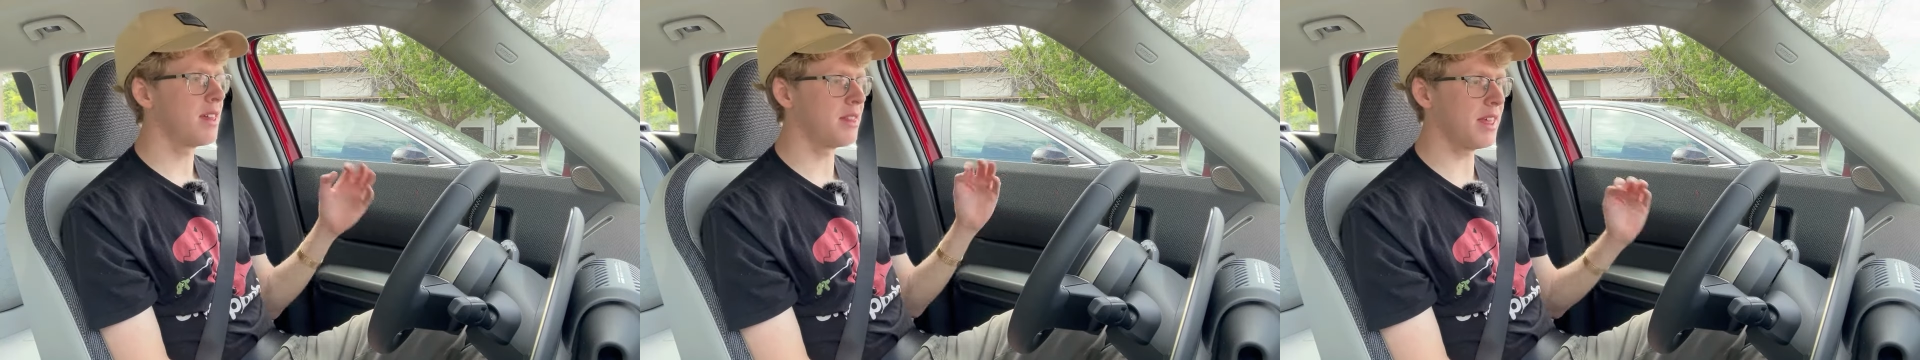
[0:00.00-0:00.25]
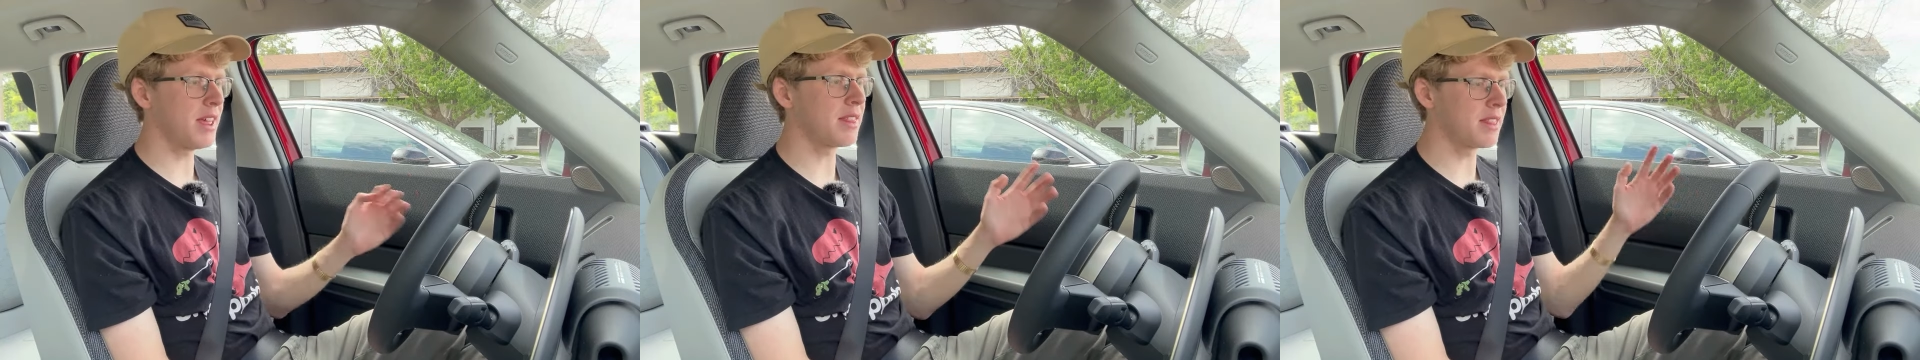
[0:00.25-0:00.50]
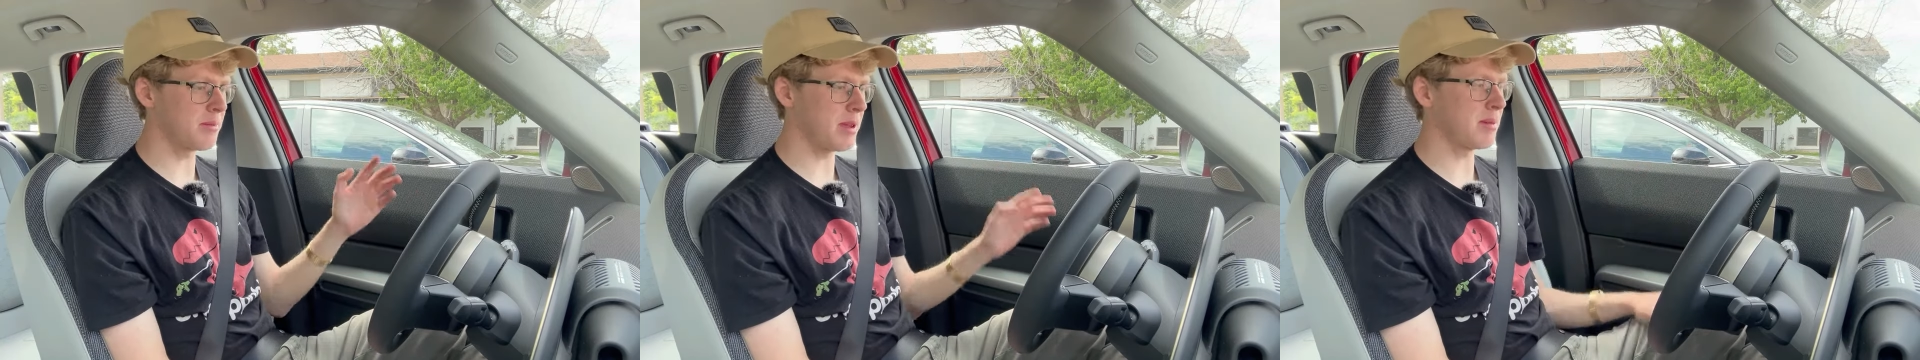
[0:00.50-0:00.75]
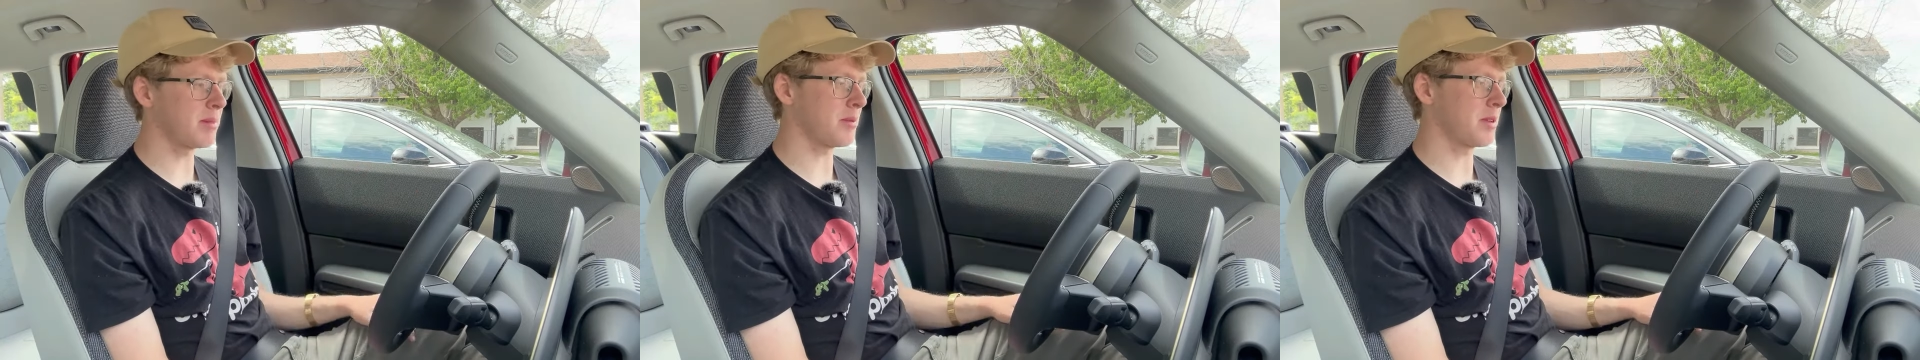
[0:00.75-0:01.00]
than the
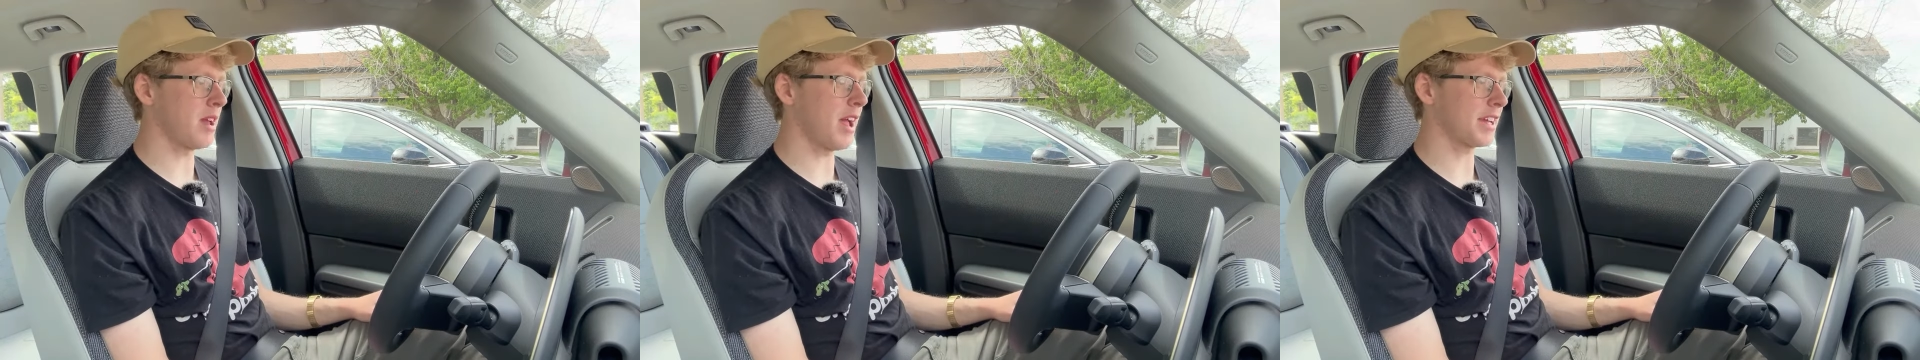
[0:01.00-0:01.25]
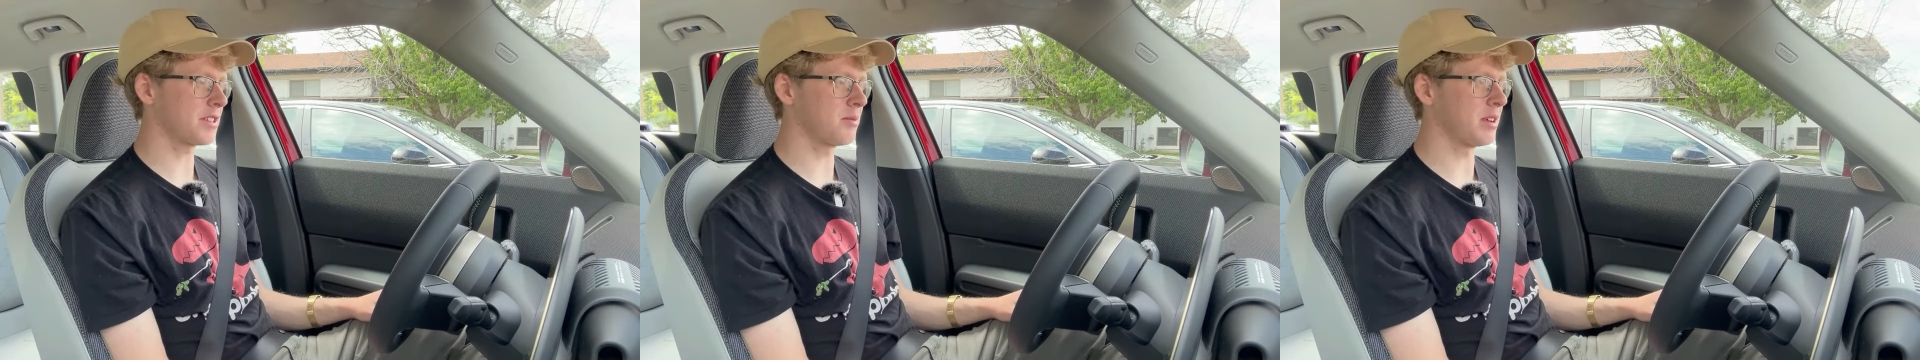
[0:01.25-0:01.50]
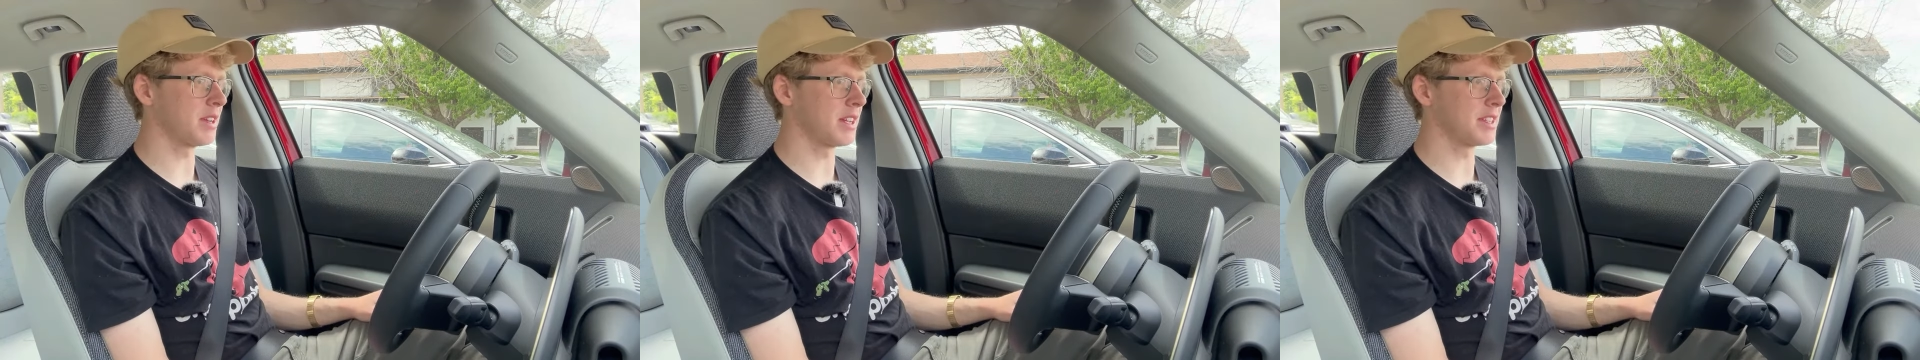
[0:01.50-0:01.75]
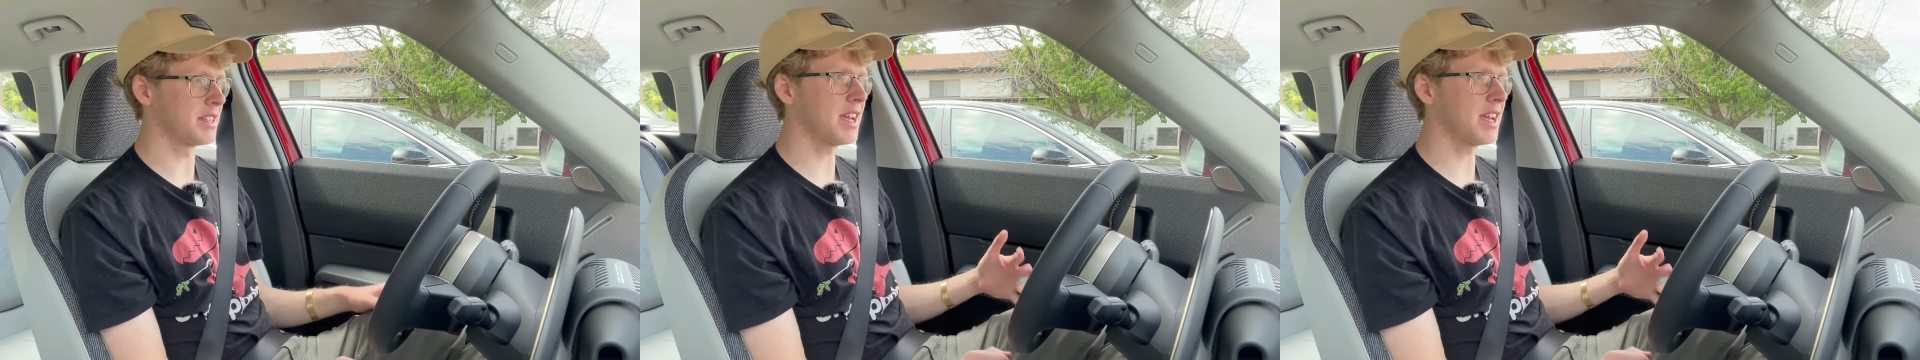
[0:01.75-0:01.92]
BMW X1 does.